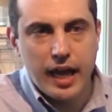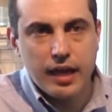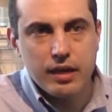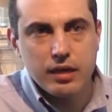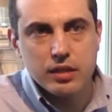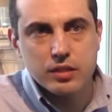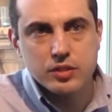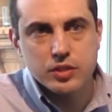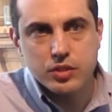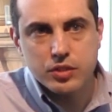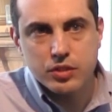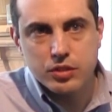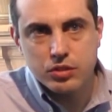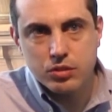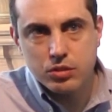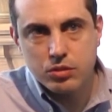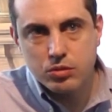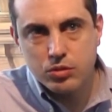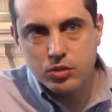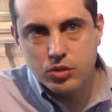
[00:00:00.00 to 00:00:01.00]
endlessly
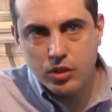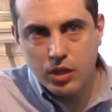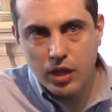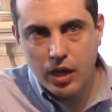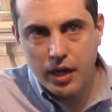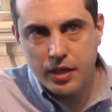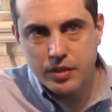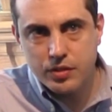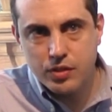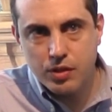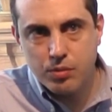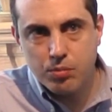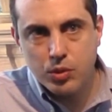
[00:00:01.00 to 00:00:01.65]
scrutinized,